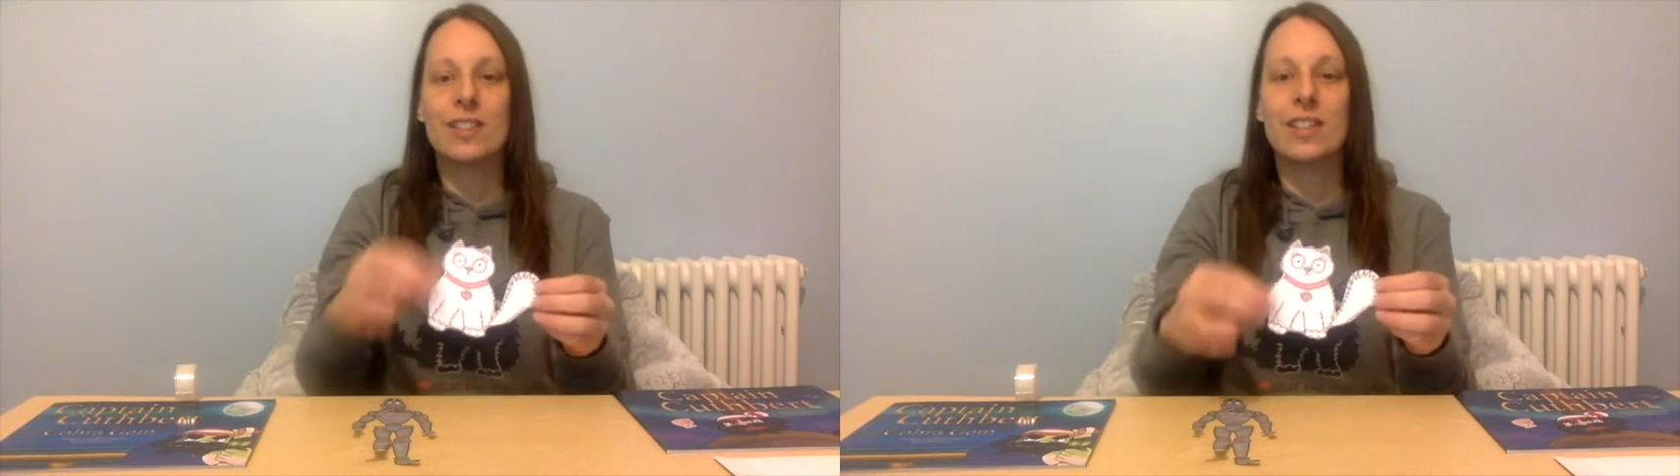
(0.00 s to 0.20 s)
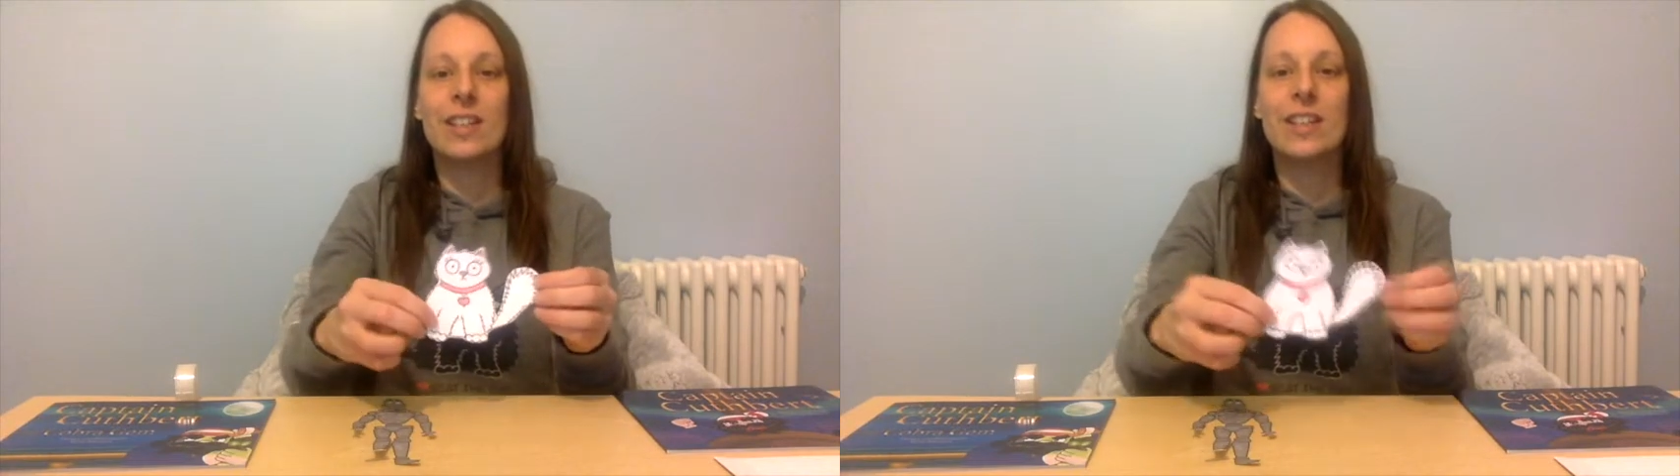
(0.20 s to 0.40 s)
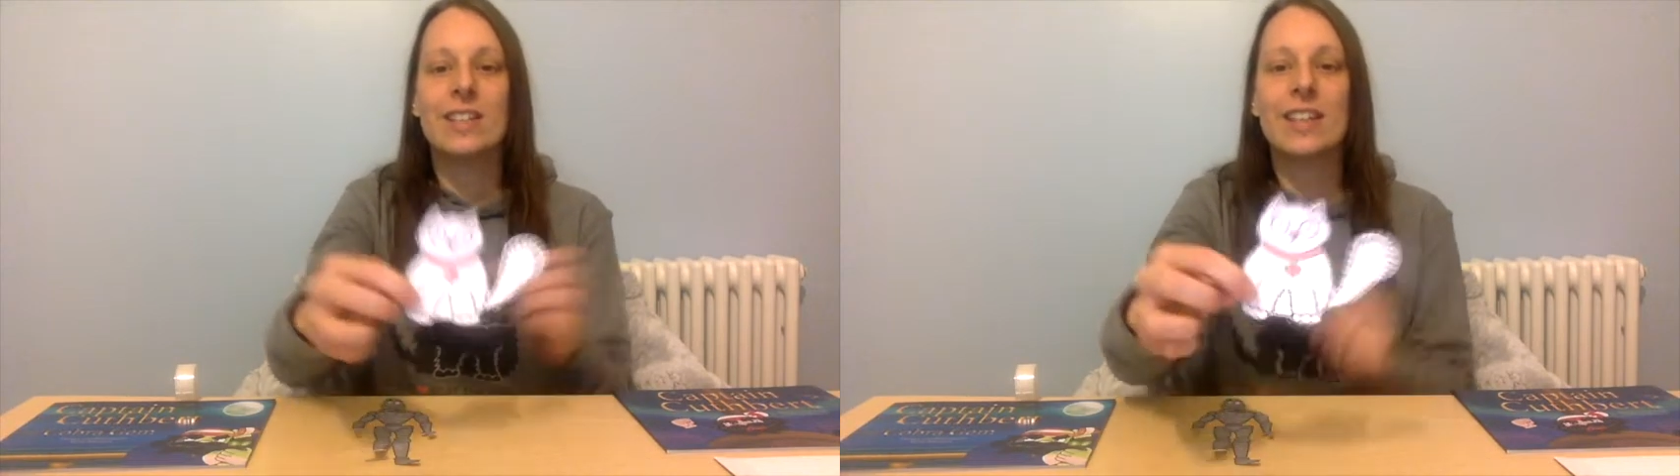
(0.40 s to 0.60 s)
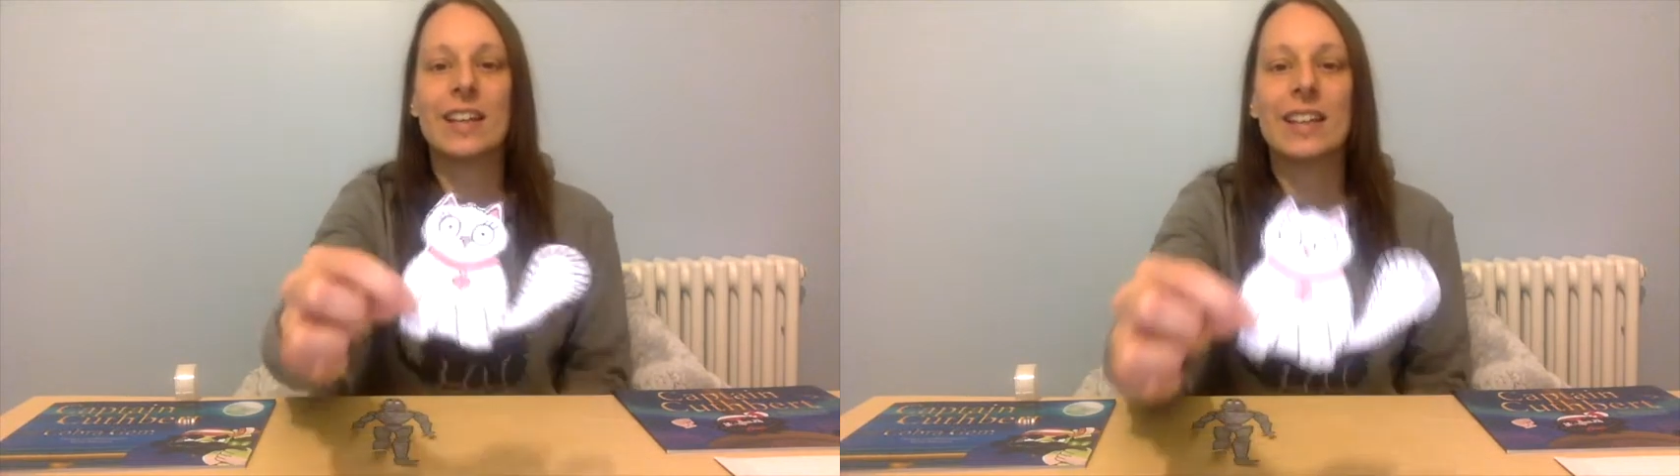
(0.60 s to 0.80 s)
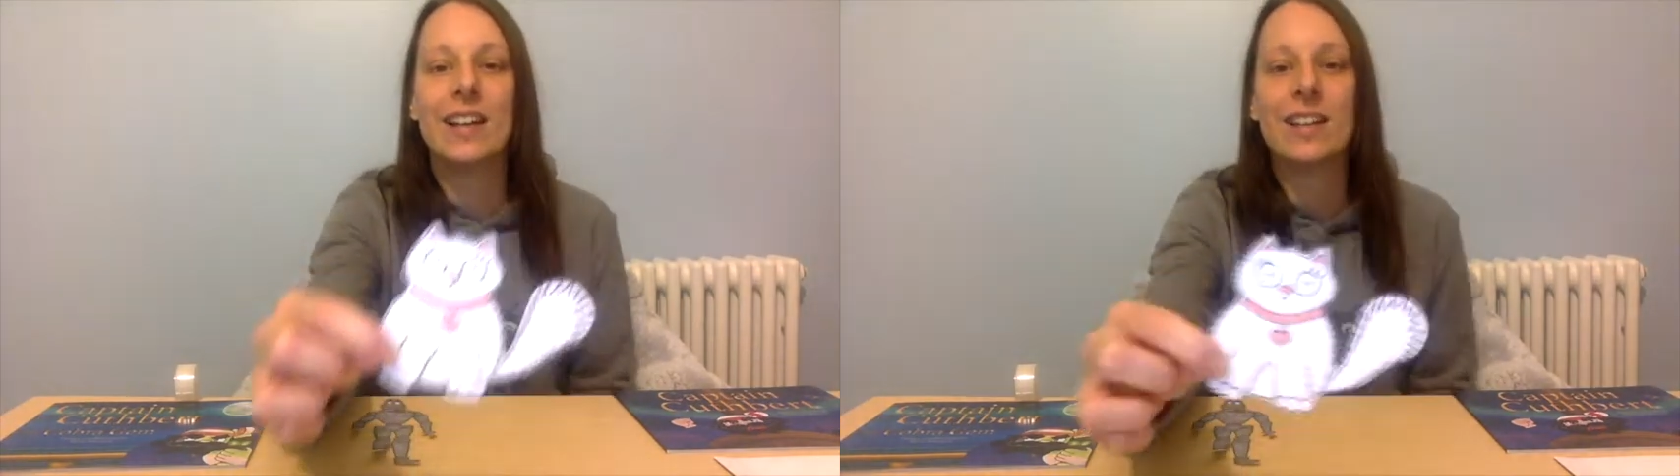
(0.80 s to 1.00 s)
is a
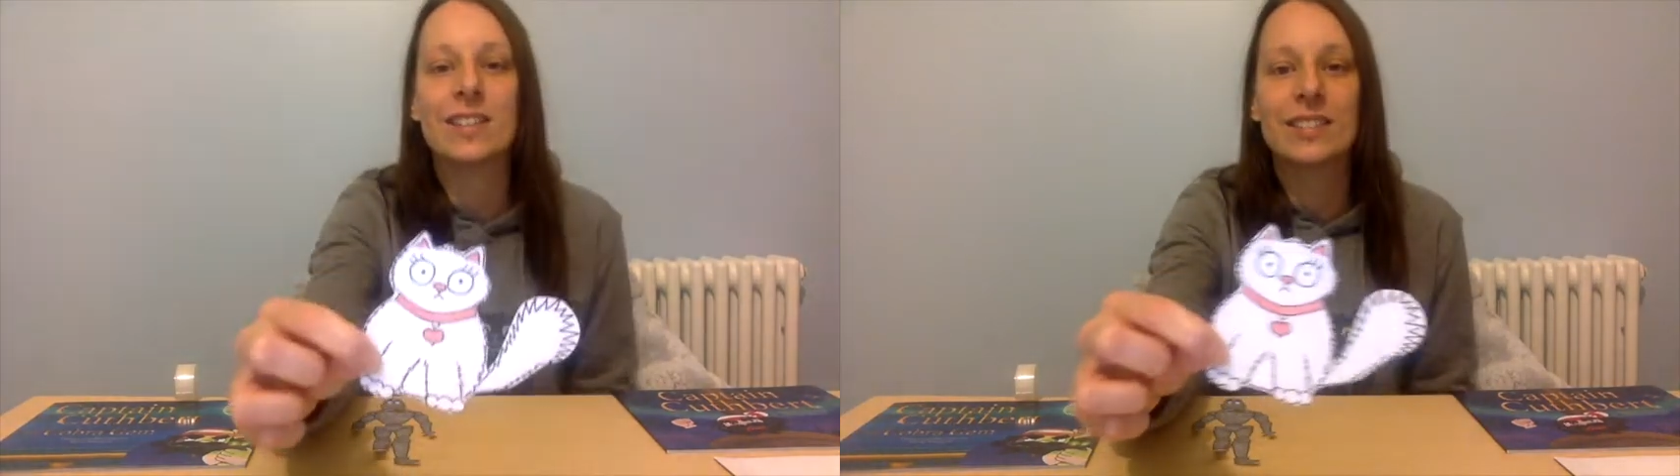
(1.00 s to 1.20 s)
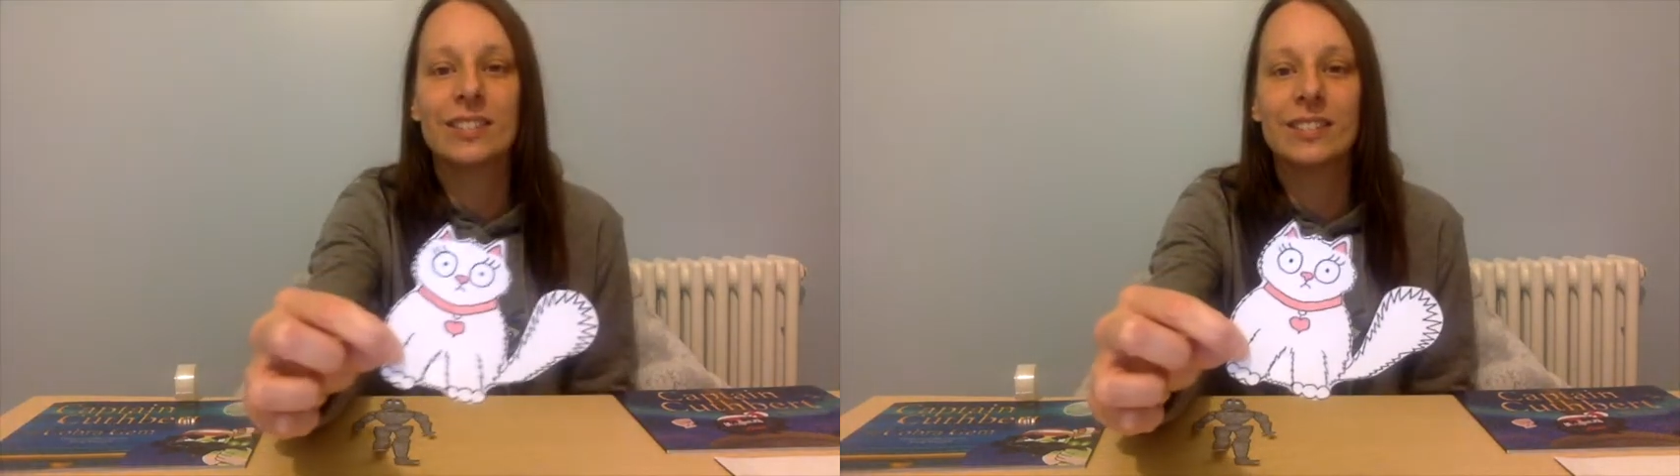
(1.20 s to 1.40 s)
cat